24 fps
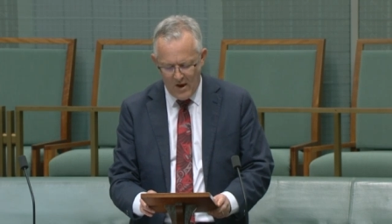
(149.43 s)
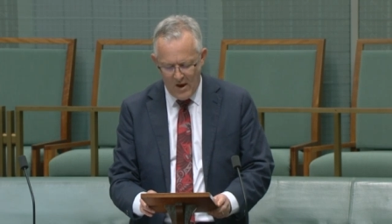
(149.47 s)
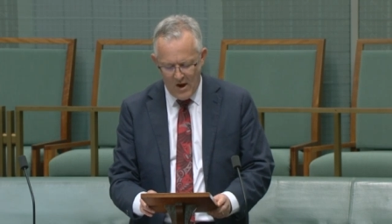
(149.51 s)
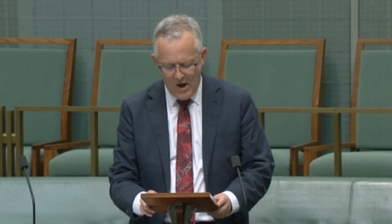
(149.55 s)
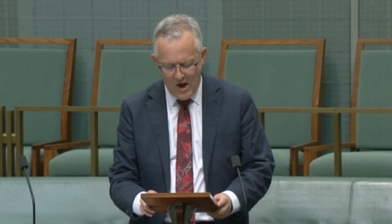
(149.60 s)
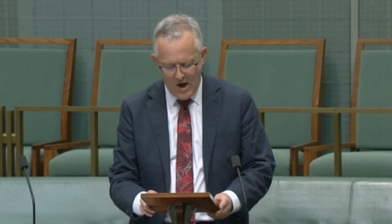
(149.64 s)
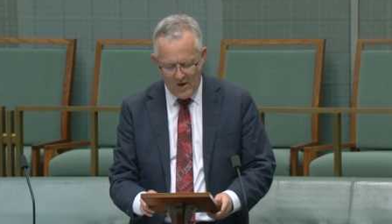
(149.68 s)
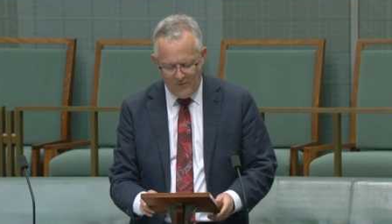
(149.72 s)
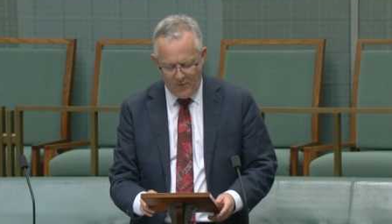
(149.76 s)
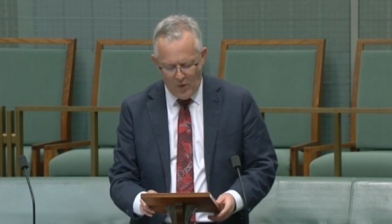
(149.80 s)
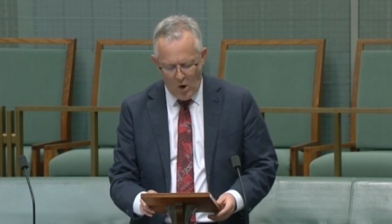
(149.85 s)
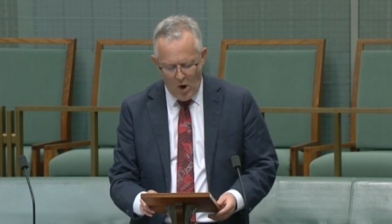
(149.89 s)

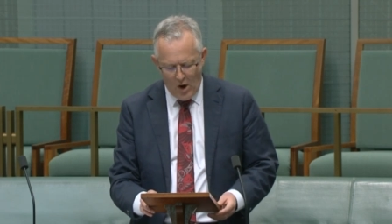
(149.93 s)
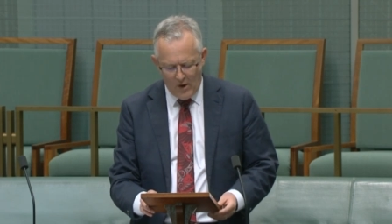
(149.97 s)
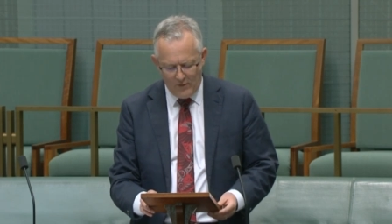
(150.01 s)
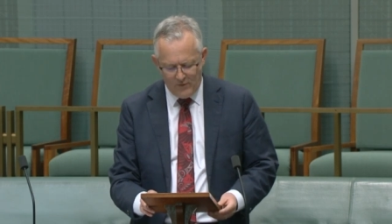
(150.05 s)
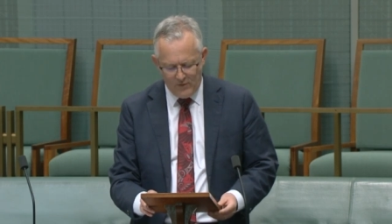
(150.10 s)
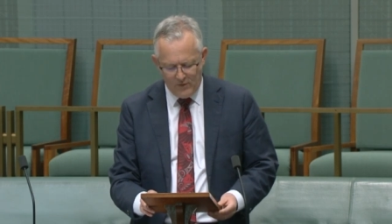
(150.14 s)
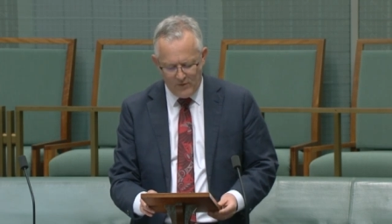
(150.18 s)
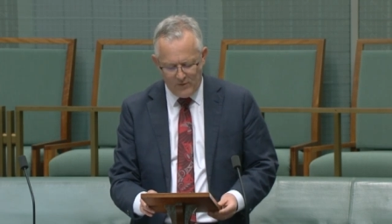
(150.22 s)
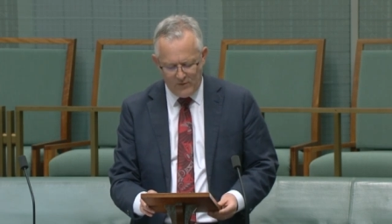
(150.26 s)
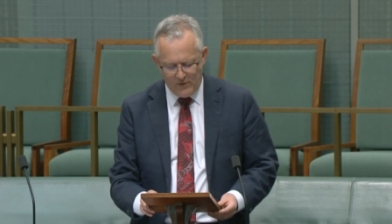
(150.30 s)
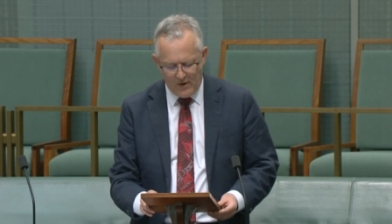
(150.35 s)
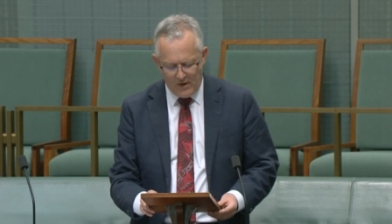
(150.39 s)

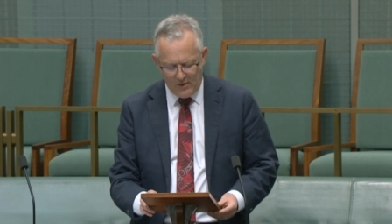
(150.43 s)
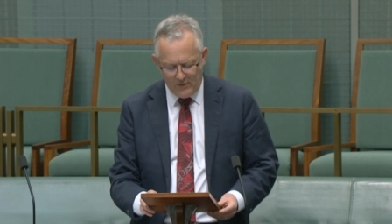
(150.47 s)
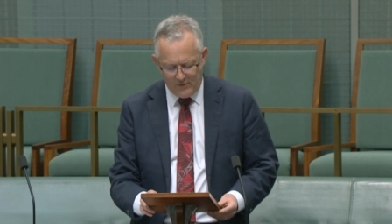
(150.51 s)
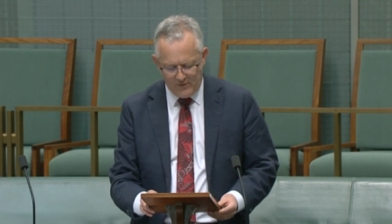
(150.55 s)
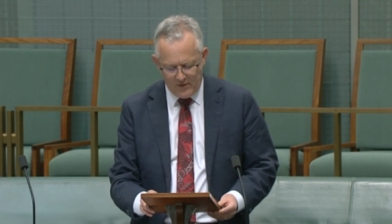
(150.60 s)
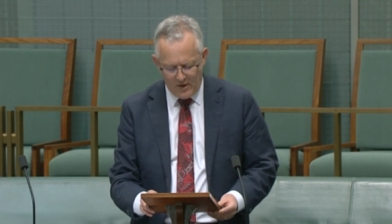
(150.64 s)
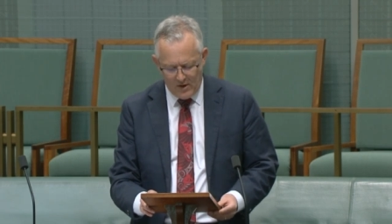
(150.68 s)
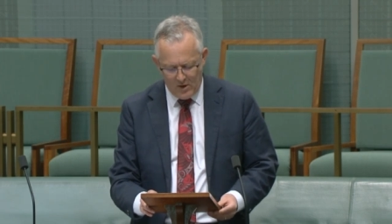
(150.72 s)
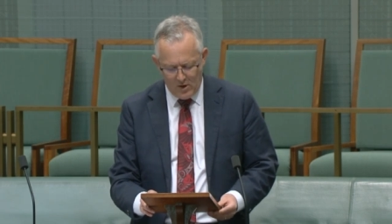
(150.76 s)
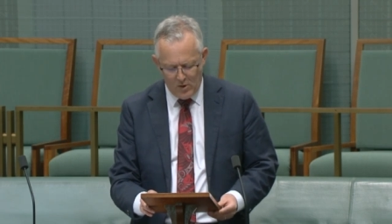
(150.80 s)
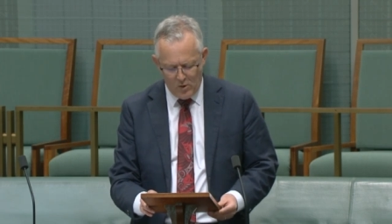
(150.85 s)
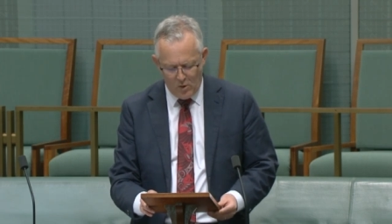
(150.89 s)
advisors and
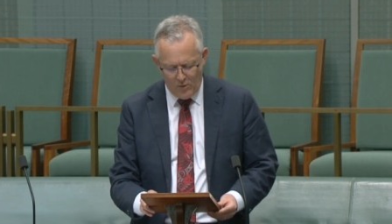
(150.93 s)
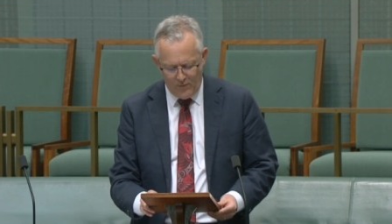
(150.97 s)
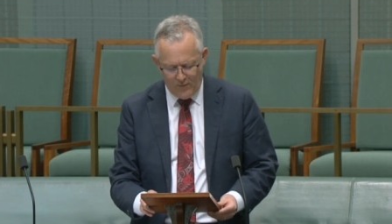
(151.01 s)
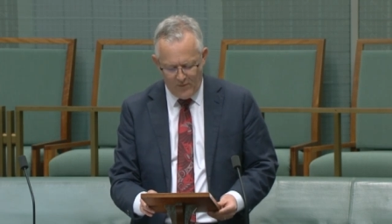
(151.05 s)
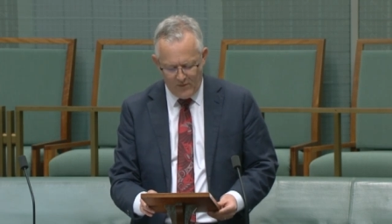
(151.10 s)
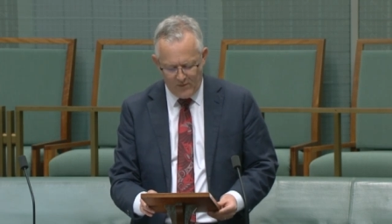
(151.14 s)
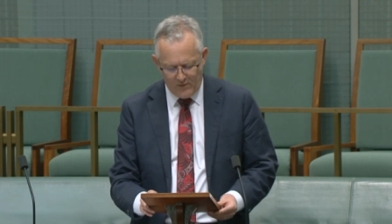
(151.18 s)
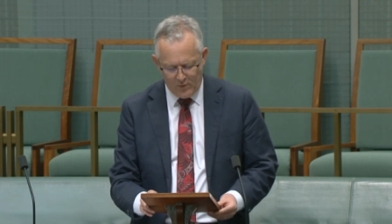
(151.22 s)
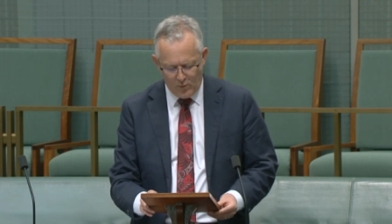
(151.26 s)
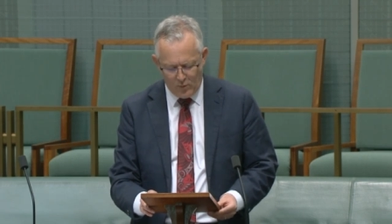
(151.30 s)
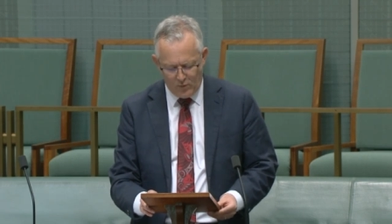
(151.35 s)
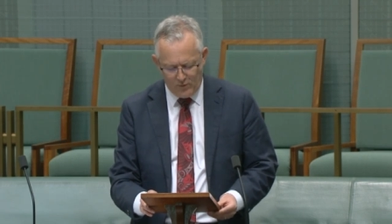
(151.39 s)
senior
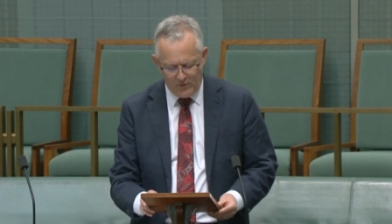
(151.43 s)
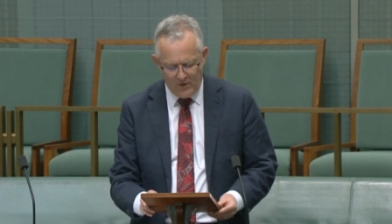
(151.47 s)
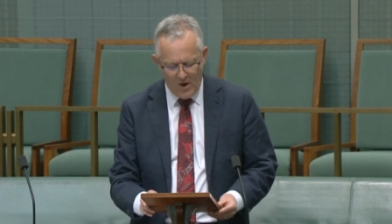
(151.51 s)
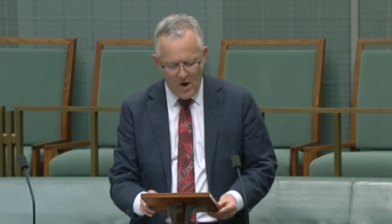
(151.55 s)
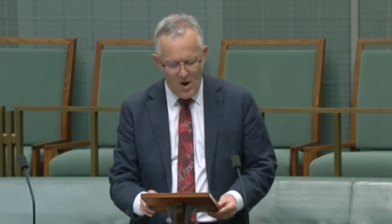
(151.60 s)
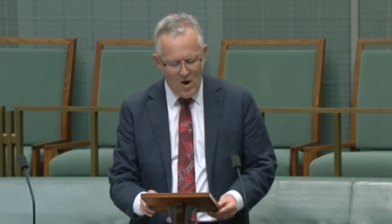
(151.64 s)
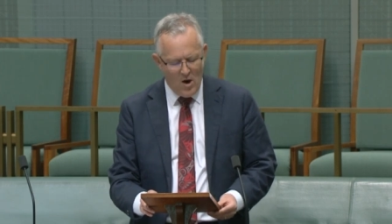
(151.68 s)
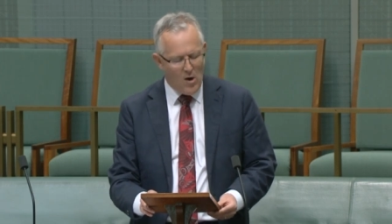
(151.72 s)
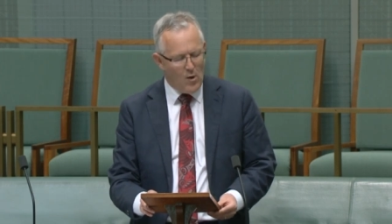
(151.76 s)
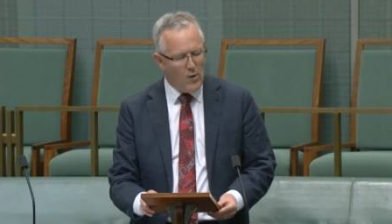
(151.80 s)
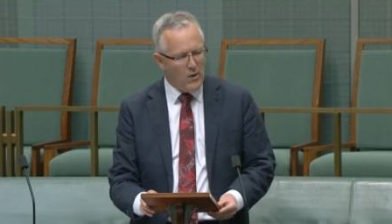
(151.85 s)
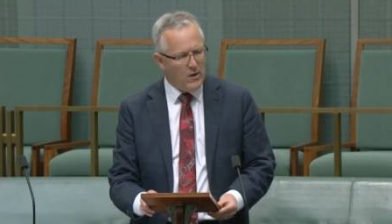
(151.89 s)
officials
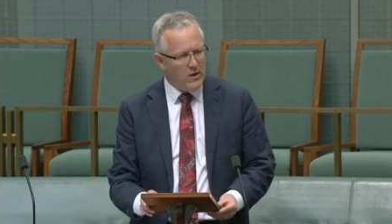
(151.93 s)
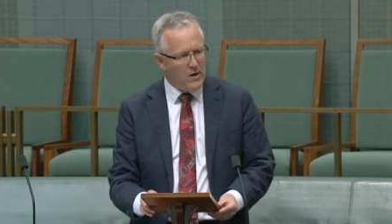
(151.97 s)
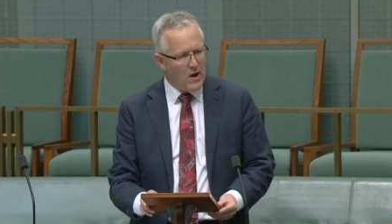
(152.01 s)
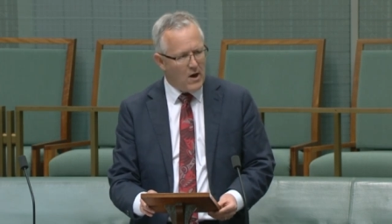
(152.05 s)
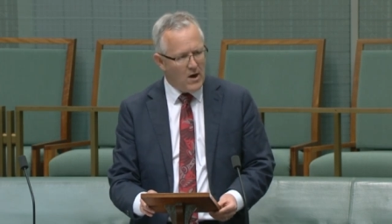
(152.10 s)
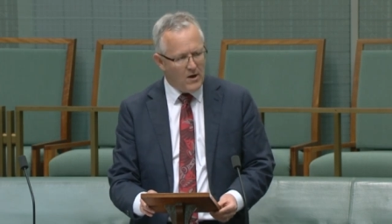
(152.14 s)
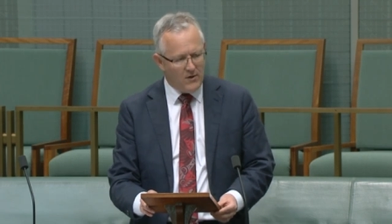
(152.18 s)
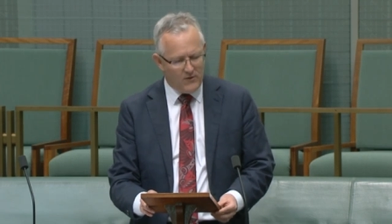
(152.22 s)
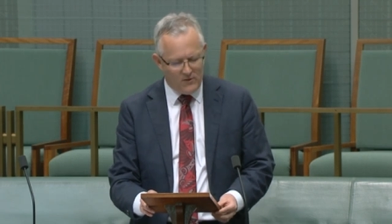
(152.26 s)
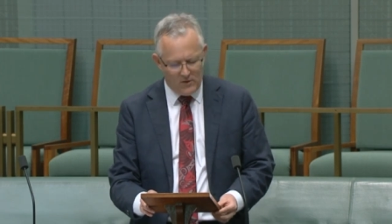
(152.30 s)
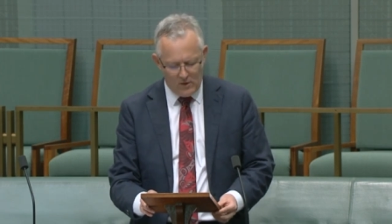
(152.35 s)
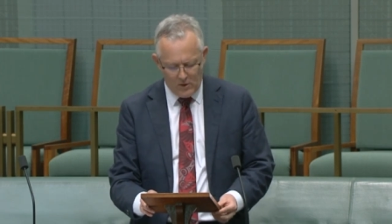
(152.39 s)
are
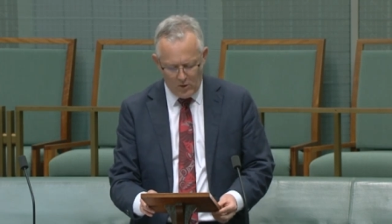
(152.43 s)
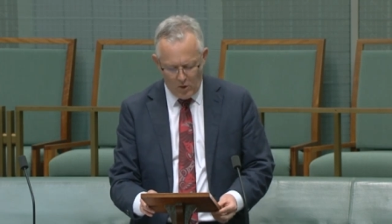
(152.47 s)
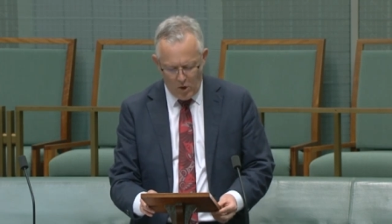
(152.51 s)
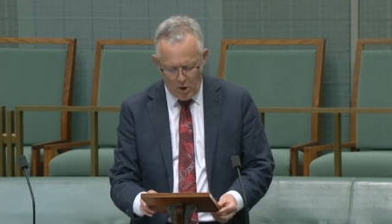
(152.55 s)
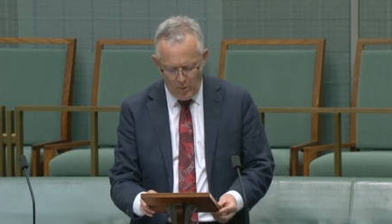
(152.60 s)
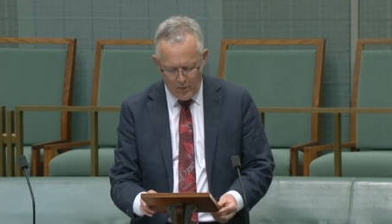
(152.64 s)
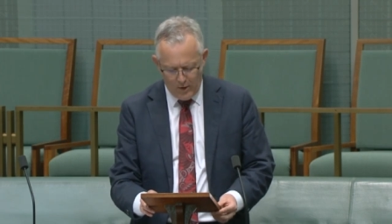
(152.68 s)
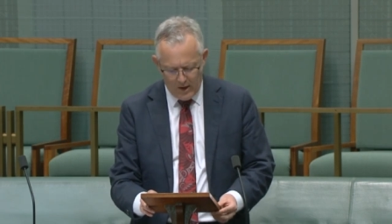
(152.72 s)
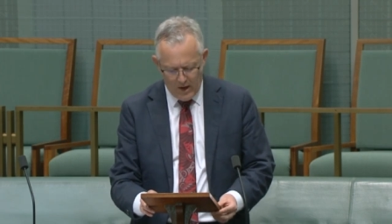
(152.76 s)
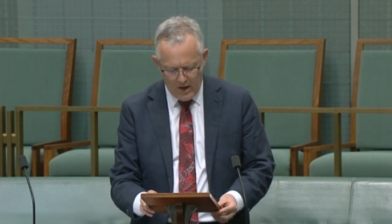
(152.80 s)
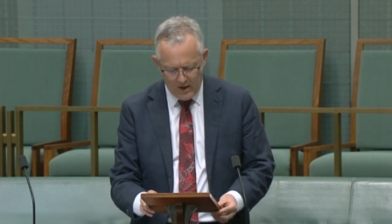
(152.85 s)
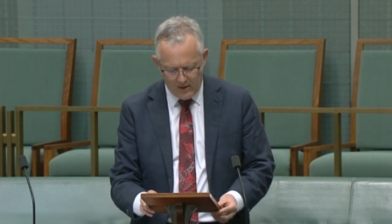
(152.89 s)
engaged in
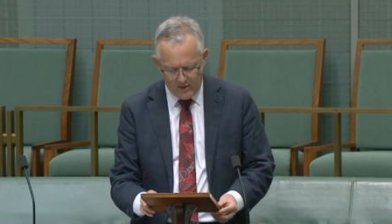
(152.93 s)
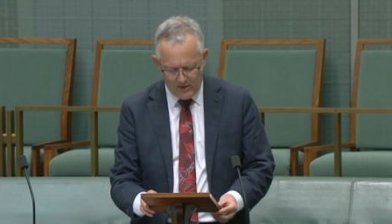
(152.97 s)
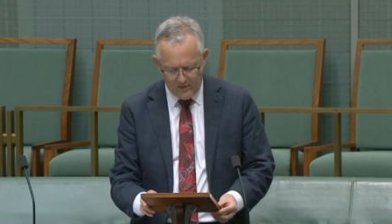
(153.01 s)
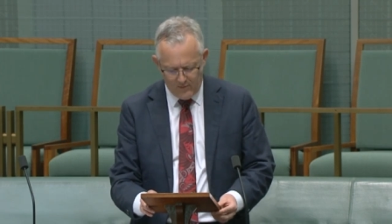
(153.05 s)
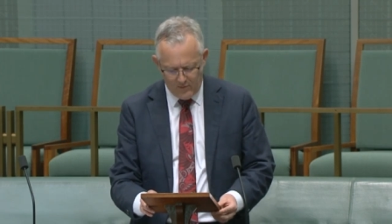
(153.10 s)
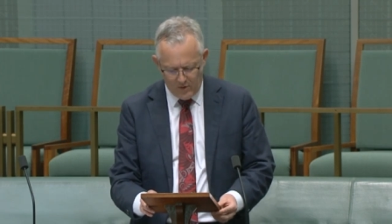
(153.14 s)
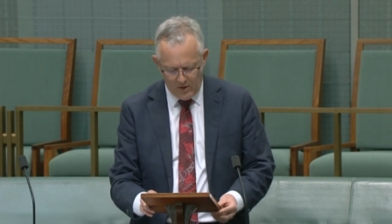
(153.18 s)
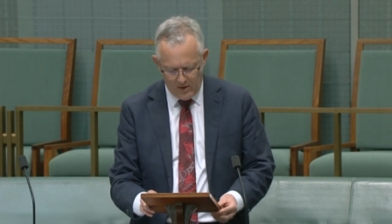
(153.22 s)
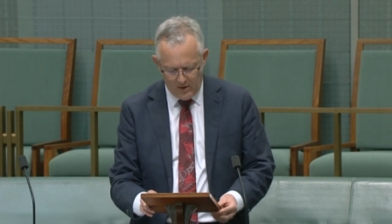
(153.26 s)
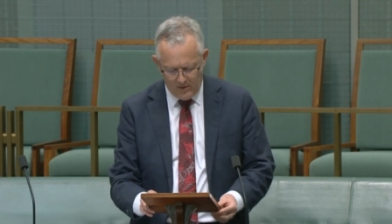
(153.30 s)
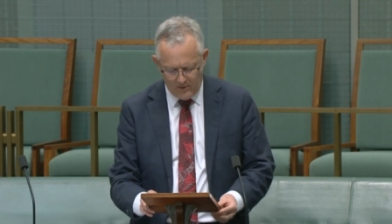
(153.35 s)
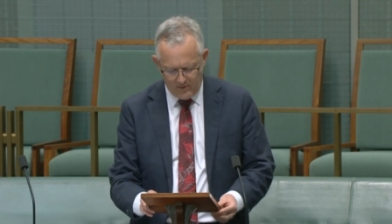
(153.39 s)
lobbying
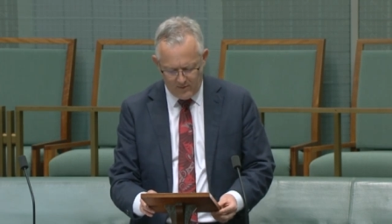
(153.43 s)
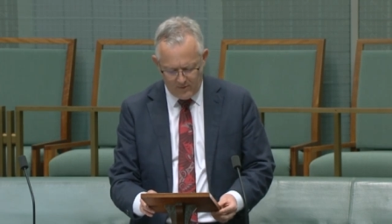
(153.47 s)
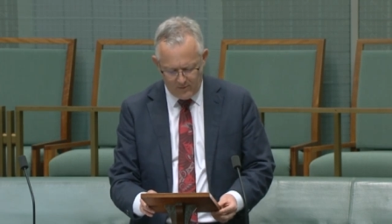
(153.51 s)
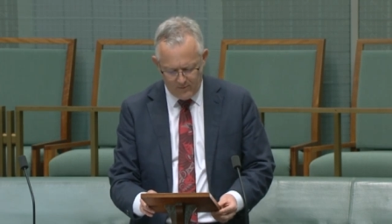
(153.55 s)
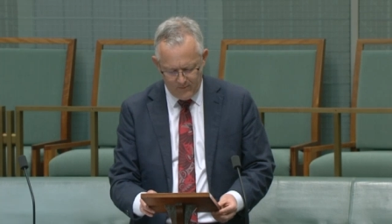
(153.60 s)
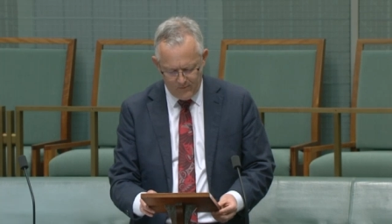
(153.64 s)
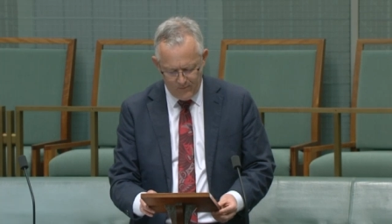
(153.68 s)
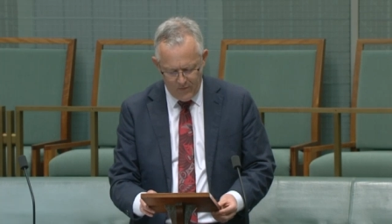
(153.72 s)
activities.